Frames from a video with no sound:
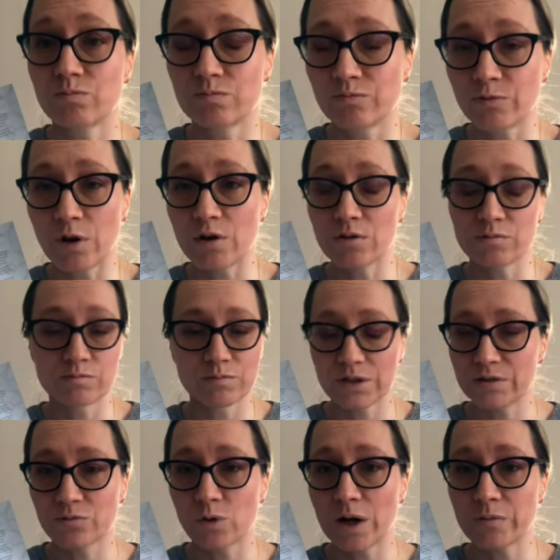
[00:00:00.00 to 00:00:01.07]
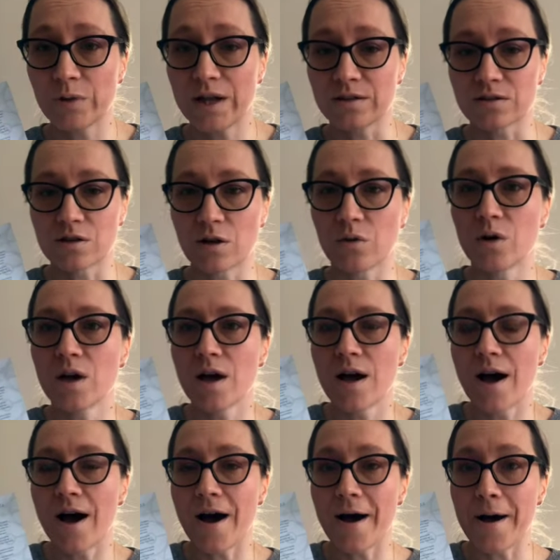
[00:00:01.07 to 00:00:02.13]
followed it quite well. So
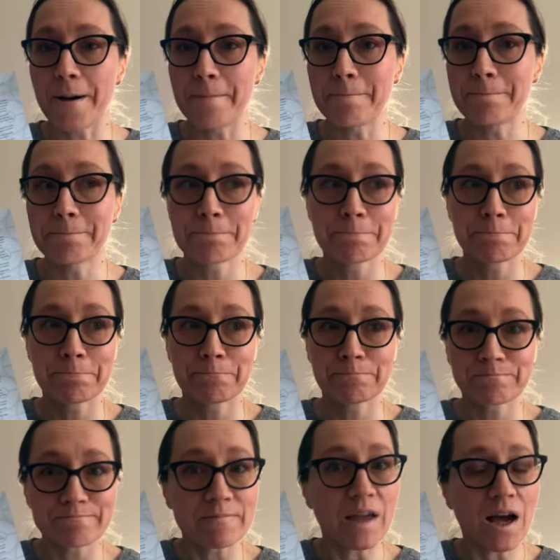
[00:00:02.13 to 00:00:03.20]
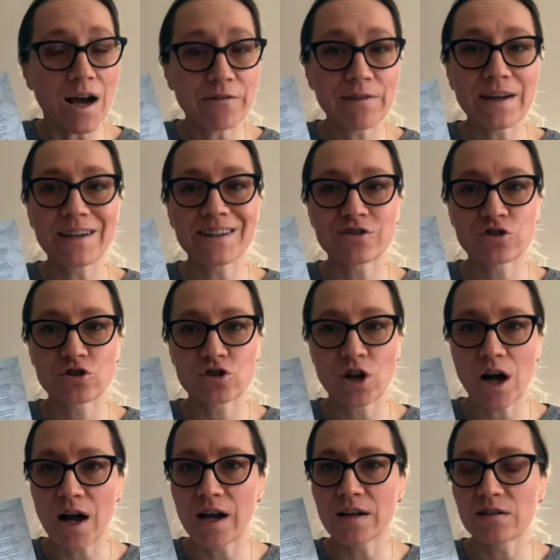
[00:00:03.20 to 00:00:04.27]
I find a
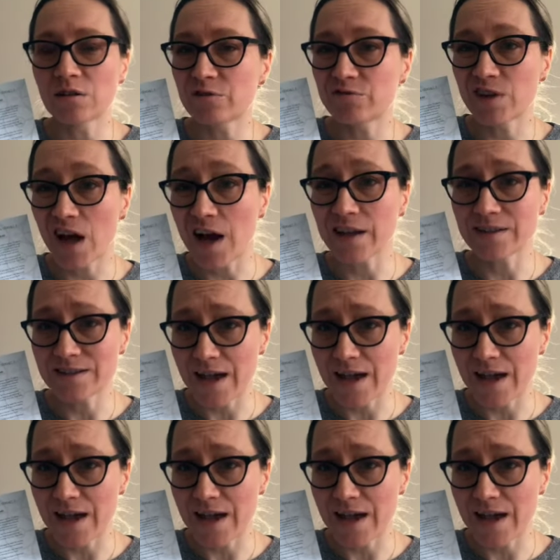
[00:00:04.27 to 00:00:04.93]
child of 9,